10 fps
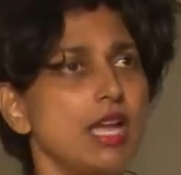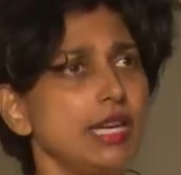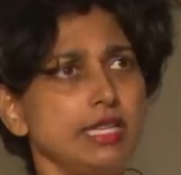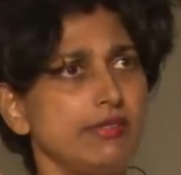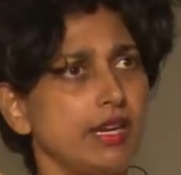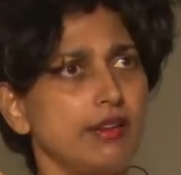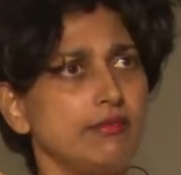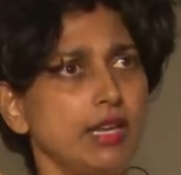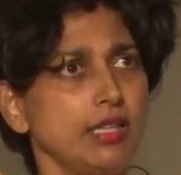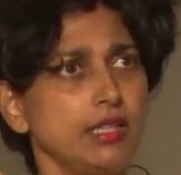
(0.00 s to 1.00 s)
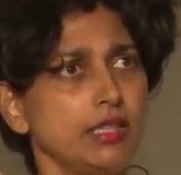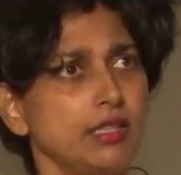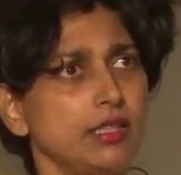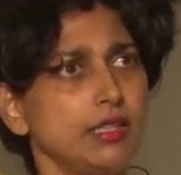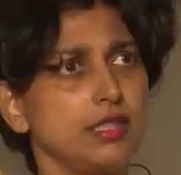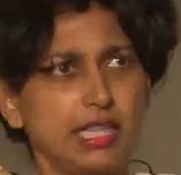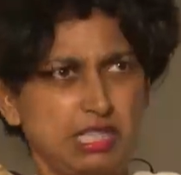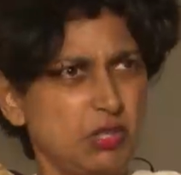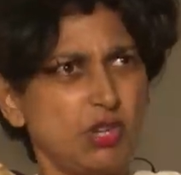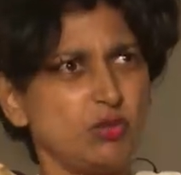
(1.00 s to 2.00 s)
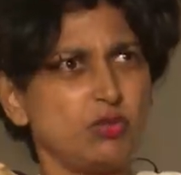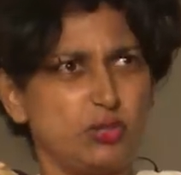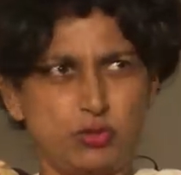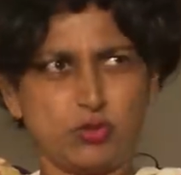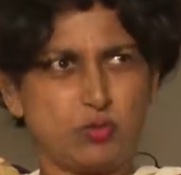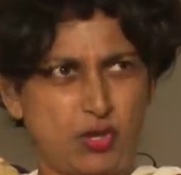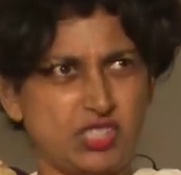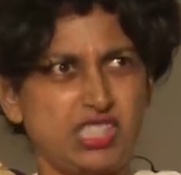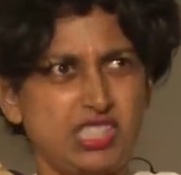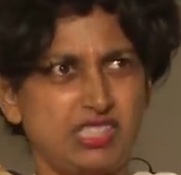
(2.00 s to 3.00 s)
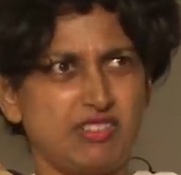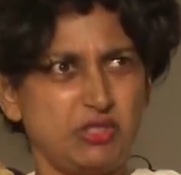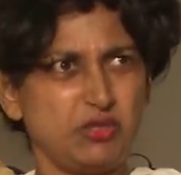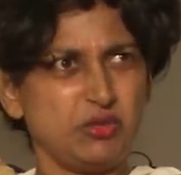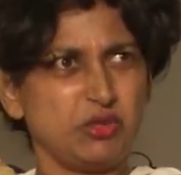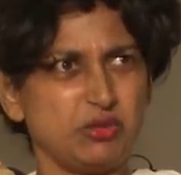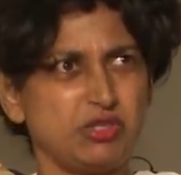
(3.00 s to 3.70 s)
Anywhere? Why? That is not good. You use posh things. What do you use?